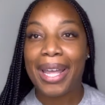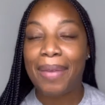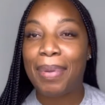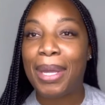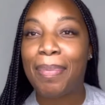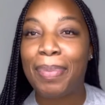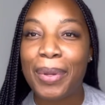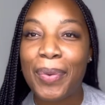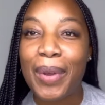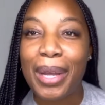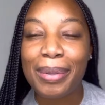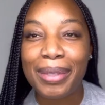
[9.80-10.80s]
good people?
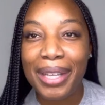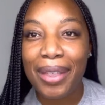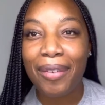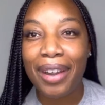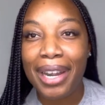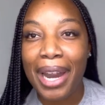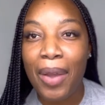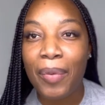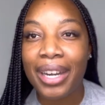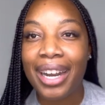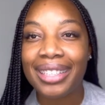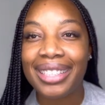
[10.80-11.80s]
Welcome to the Rundown
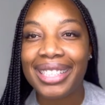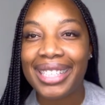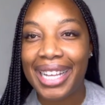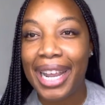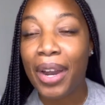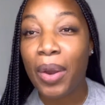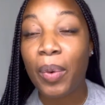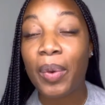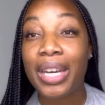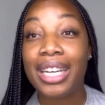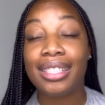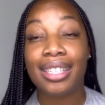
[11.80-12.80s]
with Dr. Sierra, where
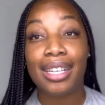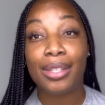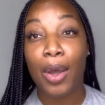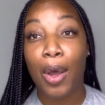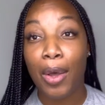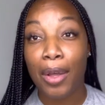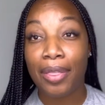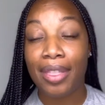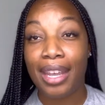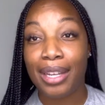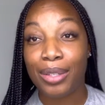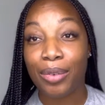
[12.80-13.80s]
we discuss all
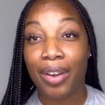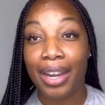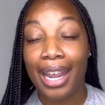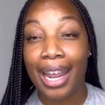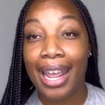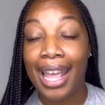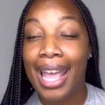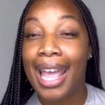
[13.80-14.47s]
things running.